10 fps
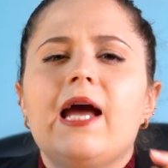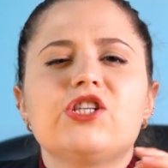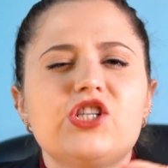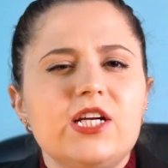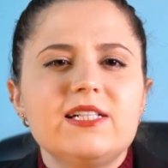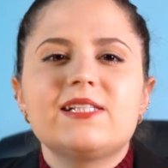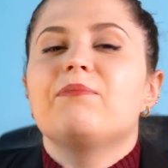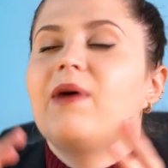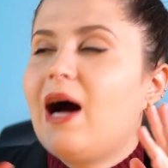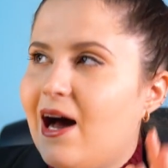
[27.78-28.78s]
and share
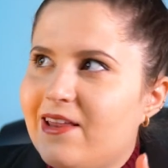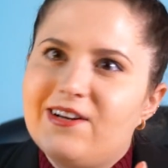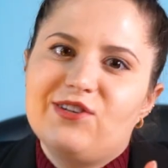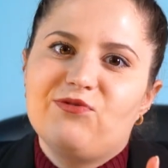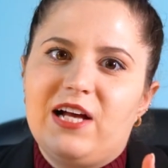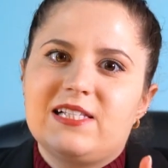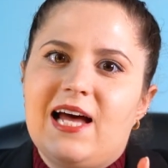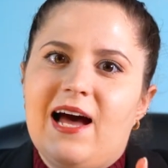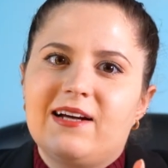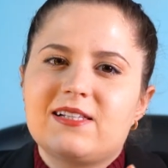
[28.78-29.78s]
some other invest
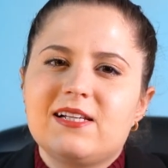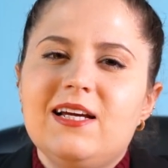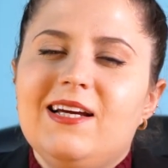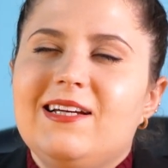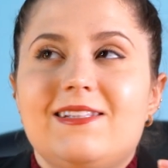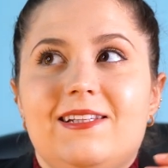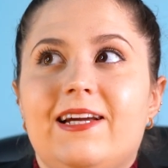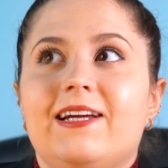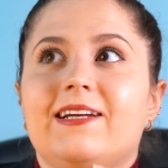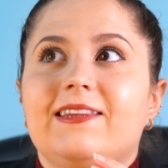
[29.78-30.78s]
hacks. It's
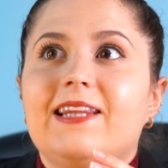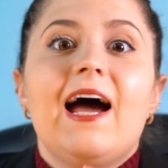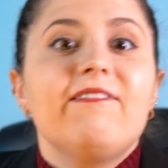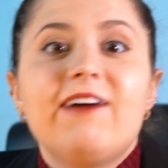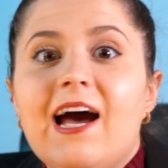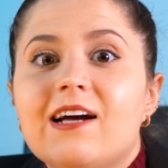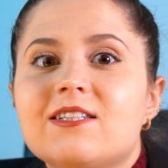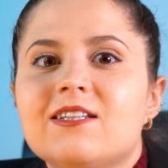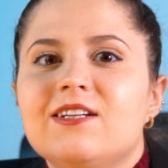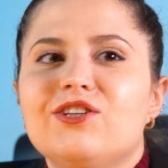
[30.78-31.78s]
like life
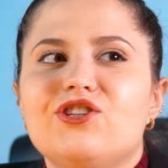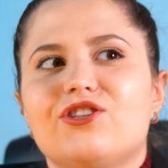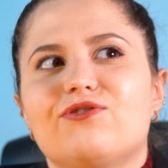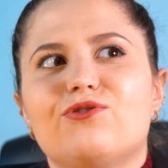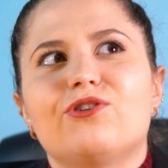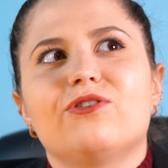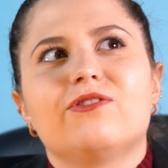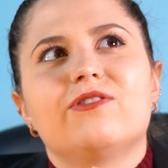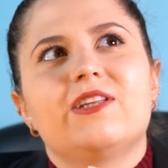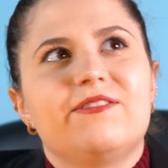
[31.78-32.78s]
hacks just for
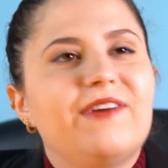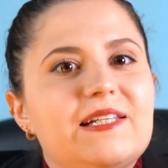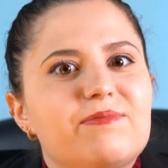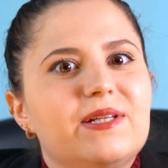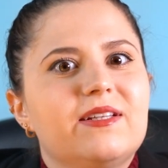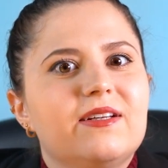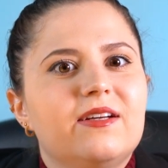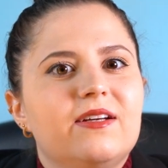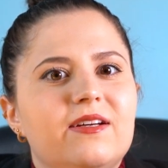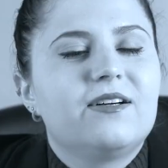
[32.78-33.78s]
the investment.
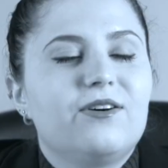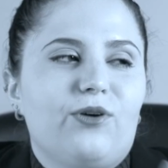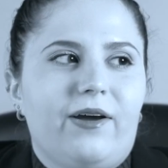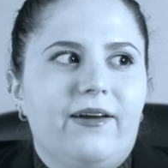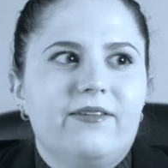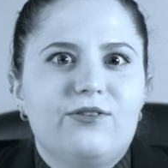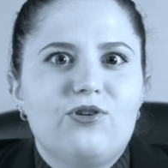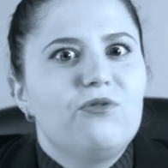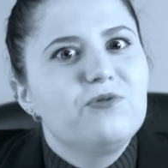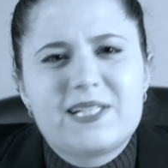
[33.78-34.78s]
Okay,
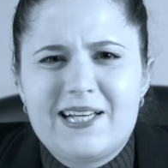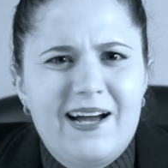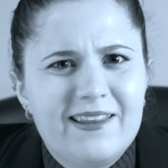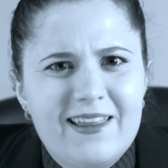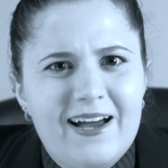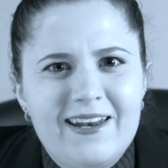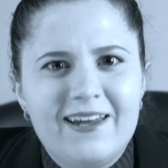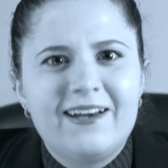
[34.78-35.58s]
you obviously got that.